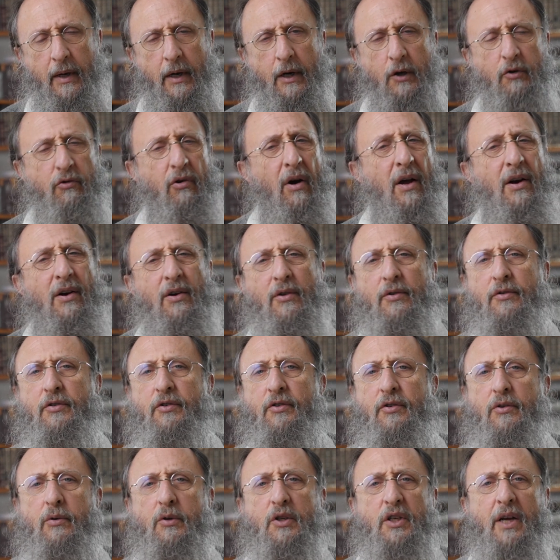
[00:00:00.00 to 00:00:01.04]
Chronicles
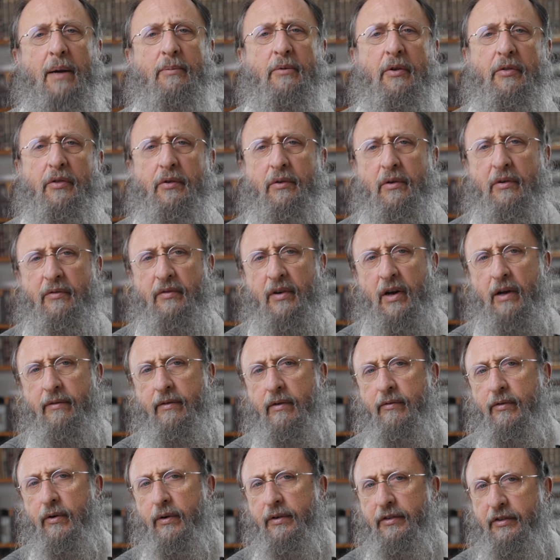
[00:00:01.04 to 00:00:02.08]
two, chapter thirty-five
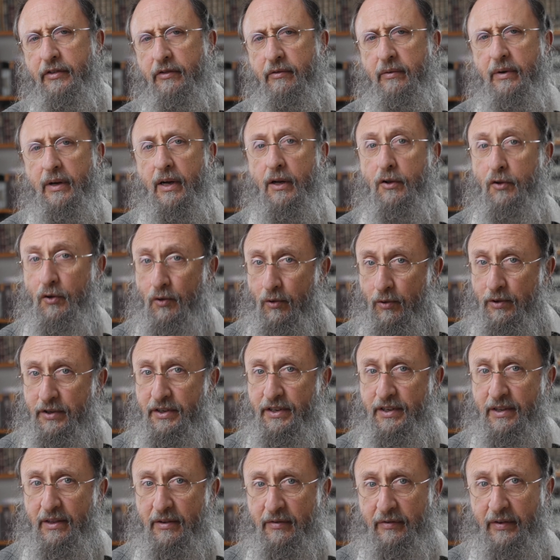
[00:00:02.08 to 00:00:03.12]
and verse three alludes
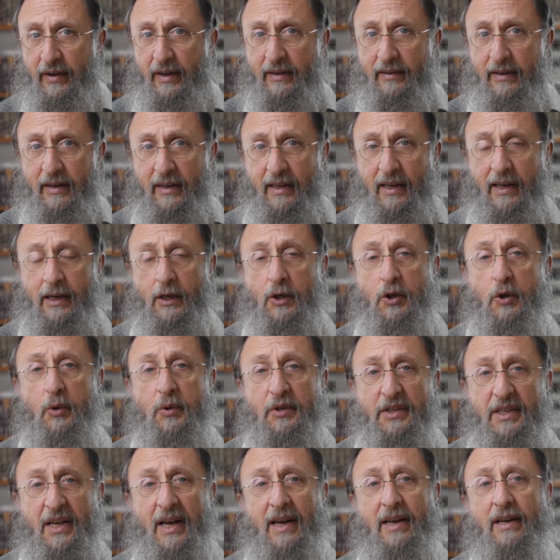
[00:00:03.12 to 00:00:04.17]
to the fact that King
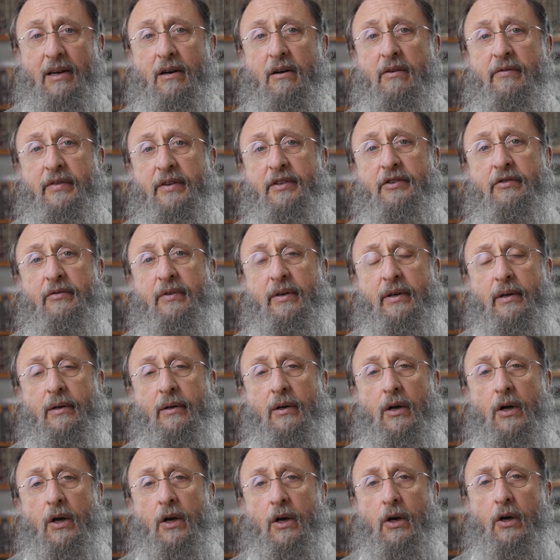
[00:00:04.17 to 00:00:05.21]
Josiah of Israel,
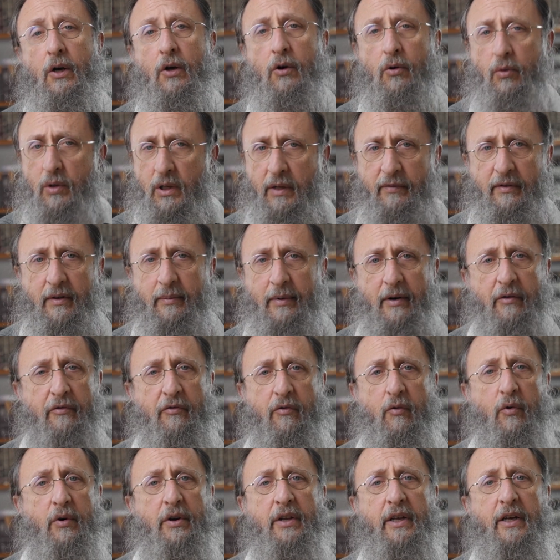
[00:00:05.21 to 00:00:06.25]
who lived about
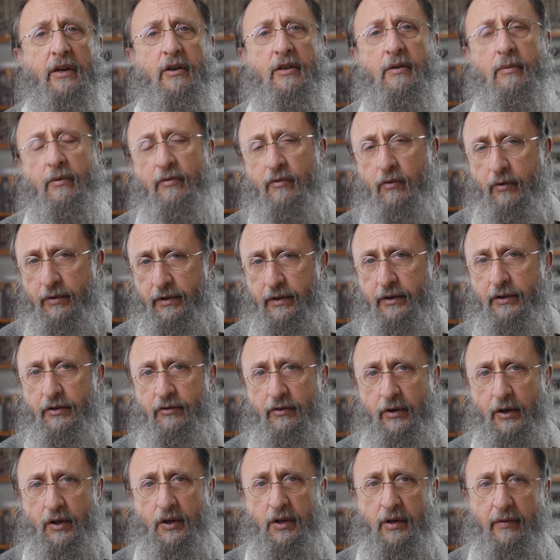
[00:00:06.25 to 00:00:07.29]
forty years before the
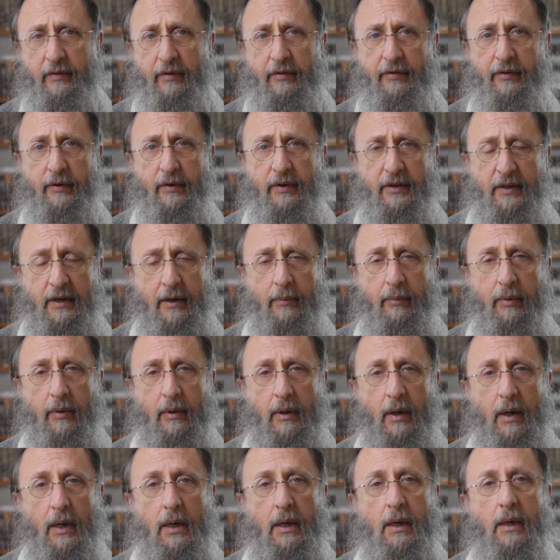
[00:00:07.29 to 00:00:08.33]
destruction of the first
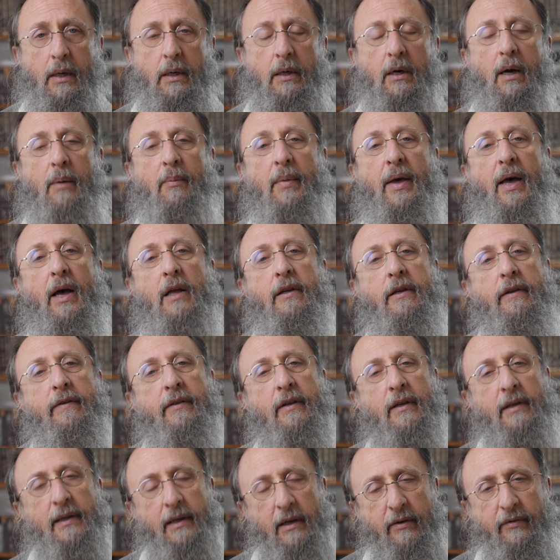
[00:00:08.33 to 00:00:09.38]
temple, commanded
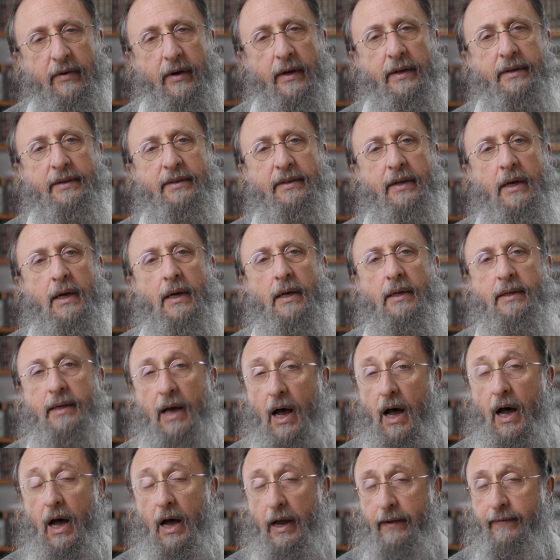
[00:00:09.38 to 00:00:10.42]
the Levites to
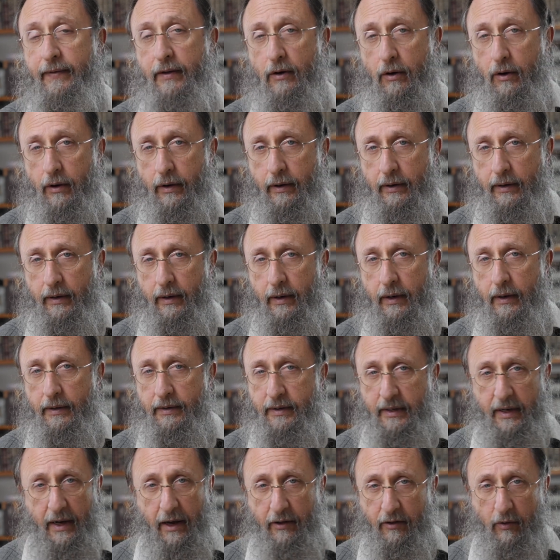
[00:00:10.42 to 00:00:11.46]
hide the ark,
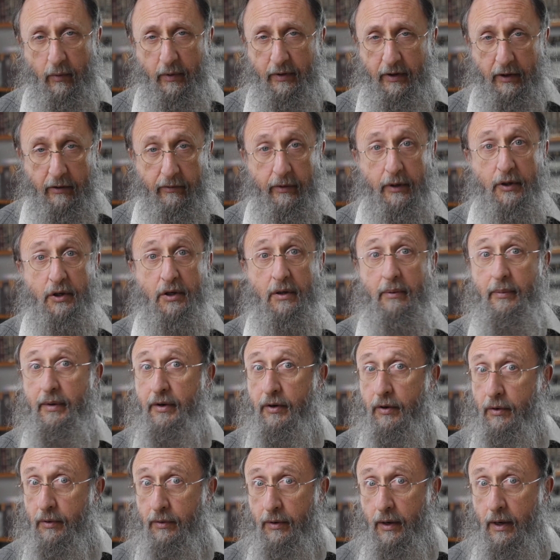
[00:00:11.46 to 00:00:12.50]
together with the original
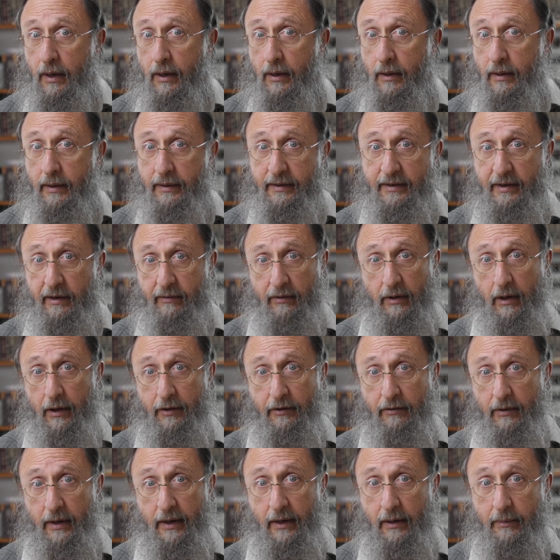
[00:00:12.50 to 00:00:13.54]
menorah and several
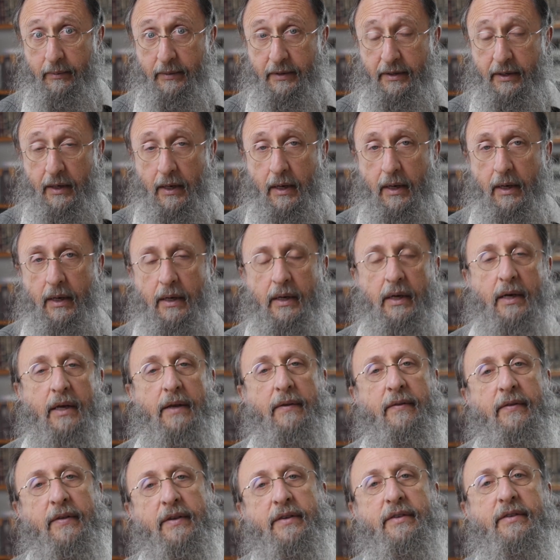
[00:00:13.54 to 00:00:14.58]
other items,
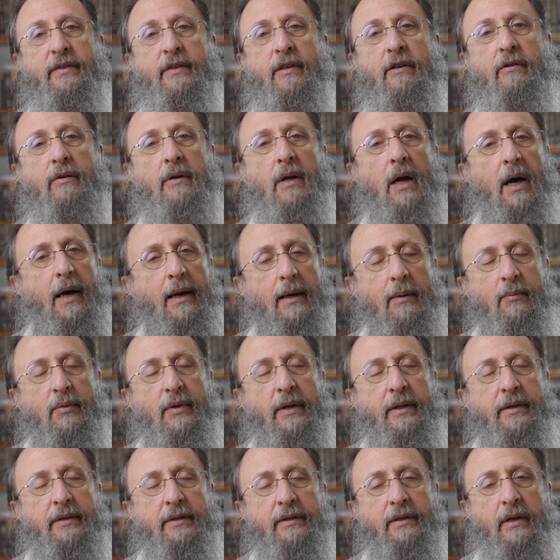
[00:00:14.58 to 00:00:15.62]
in this secret hiding
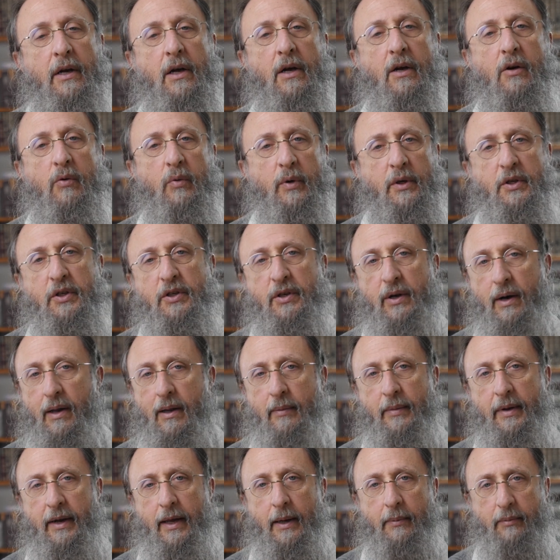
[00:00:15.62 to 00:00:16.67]
place which
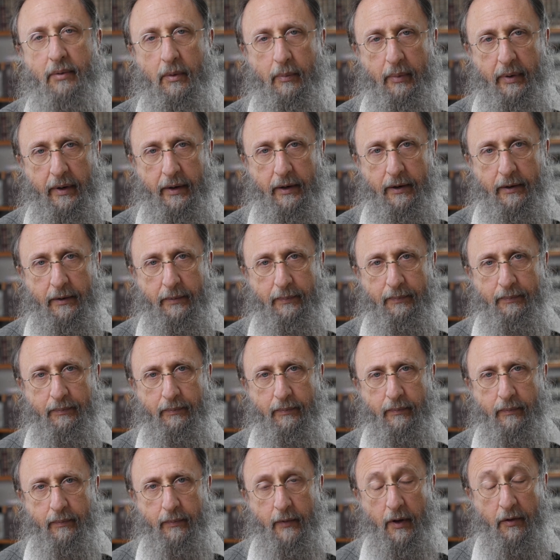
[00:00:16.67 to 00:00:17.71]
Solomon had prepared.
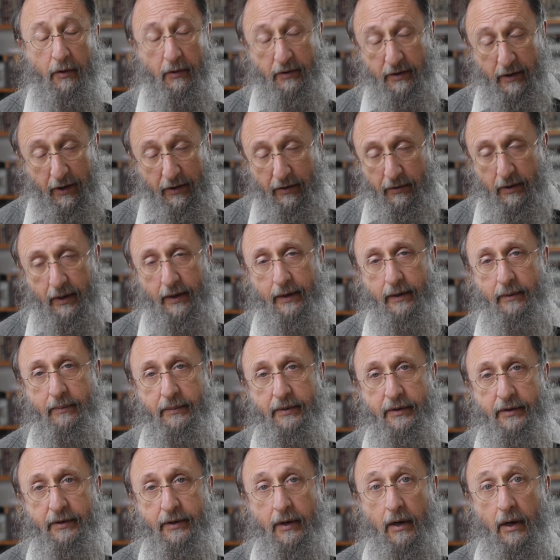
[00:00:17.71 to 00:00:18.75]
Those other
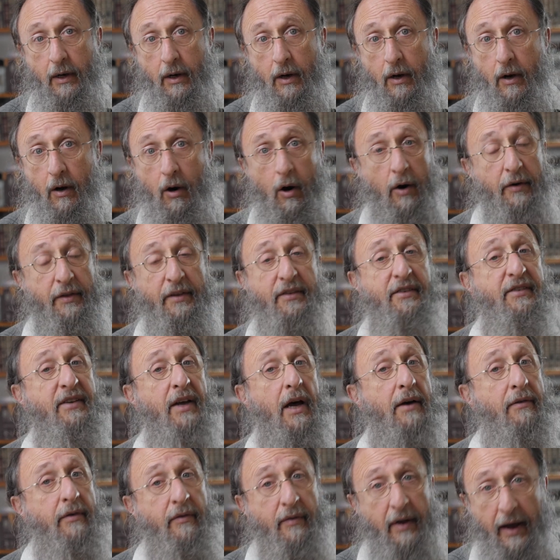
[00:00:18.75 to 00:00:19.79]
items are the
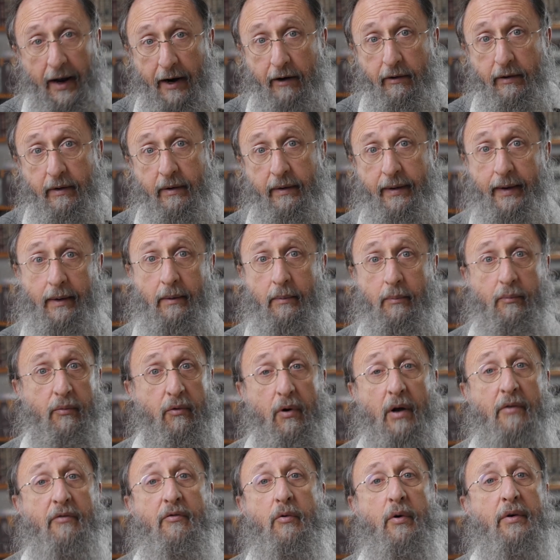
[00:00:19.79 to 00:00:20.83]
staff of Aaron that
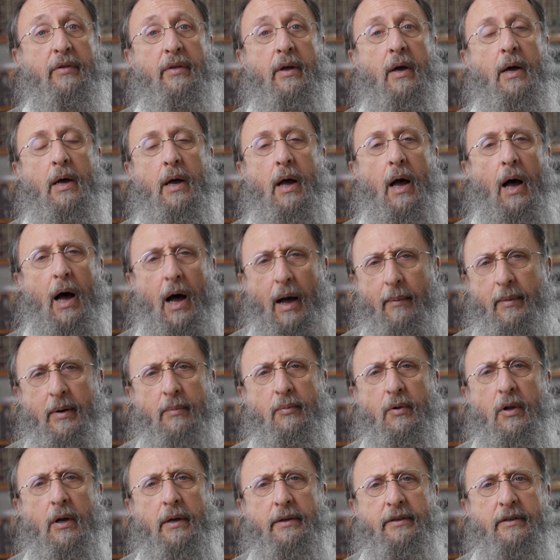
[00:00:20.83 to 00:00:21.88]
brought forth
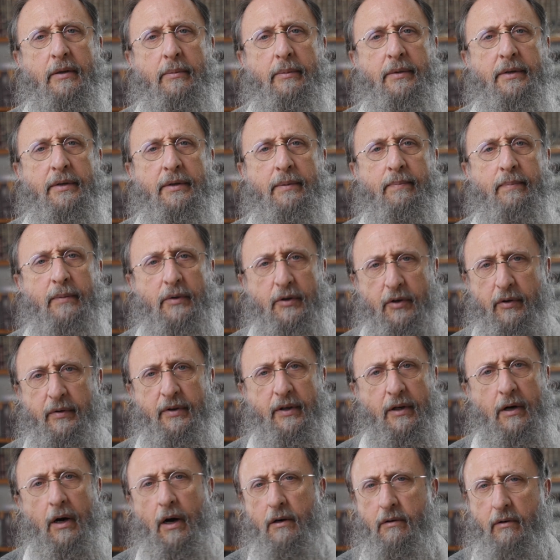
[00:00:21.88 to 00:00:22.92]
almond blossoms
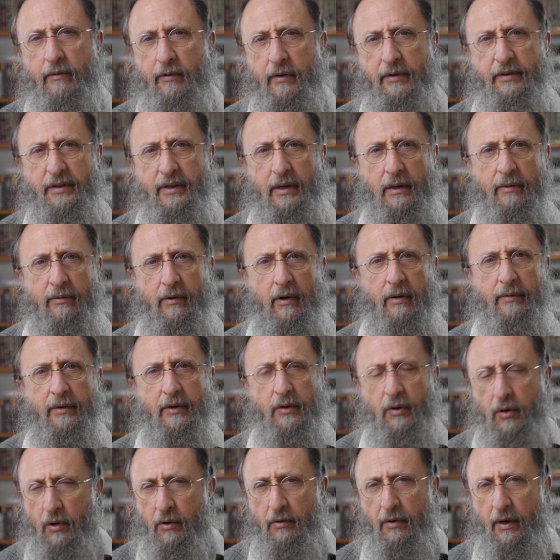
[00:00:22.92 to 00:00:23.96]
during the controversy
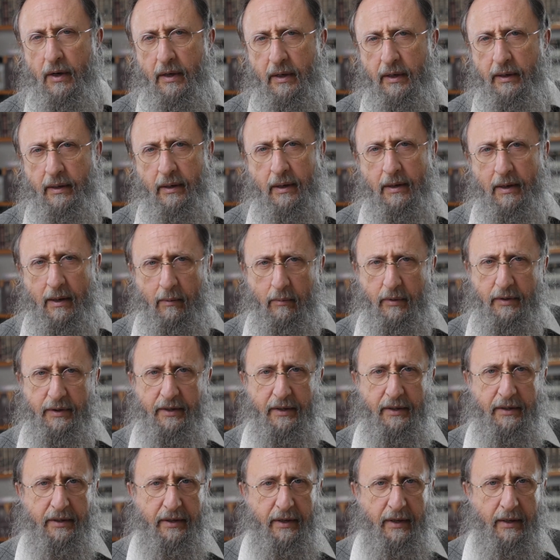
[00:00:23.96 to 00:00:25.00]
involving Korach in Numbers
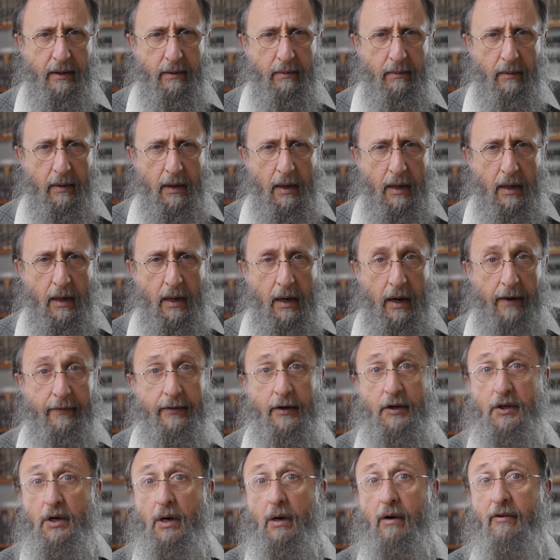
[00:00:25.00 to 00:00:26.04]
sixteen, and
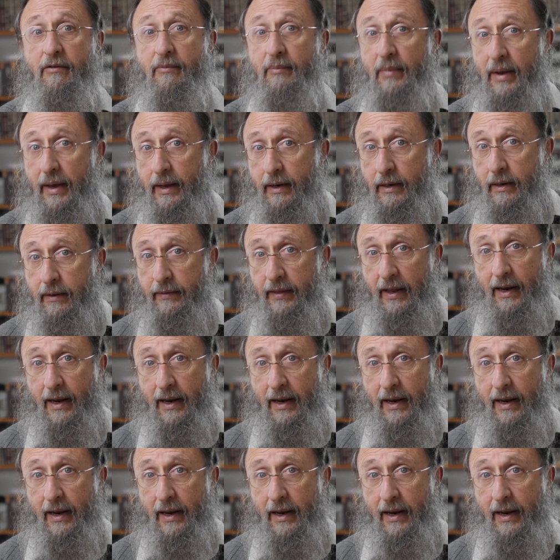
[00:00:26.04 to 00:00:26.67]
the jar of manna